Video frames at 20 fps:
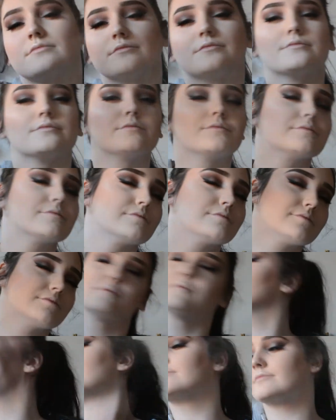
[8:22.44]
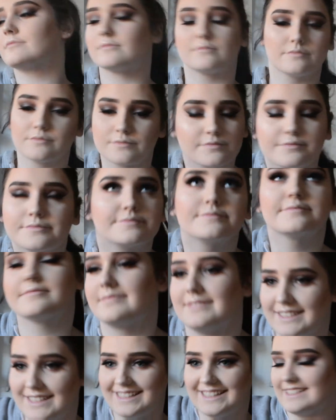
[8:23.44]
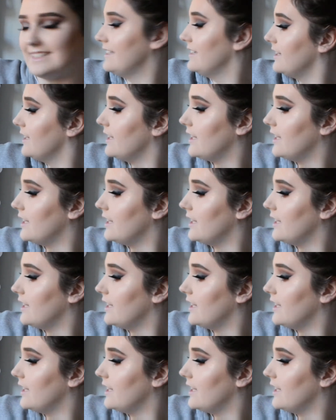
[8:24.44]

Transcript: Again, setting my face with Fix Plus just so all the